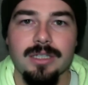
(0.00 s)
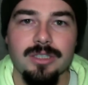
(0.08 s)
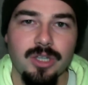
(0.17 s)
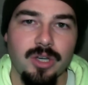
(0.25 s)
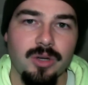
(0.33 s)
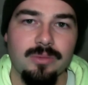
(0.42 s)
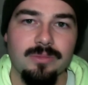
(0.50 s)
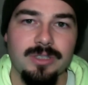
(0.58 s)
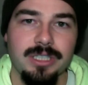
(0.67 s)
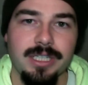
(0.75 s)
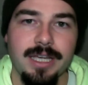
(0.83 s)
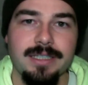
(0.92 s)
So
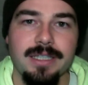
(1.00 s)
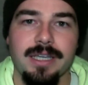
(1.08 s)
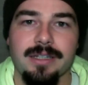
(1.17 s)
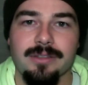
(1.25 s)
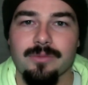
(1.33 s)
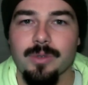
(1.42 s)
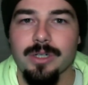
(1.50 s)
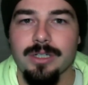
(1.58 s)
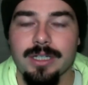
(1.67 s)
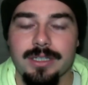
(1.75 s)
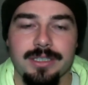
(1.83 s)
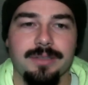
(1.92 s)
C18,
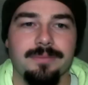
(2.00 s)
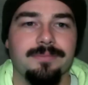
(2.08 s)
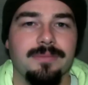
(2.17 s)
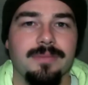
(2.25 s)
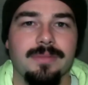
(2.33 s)
real engine.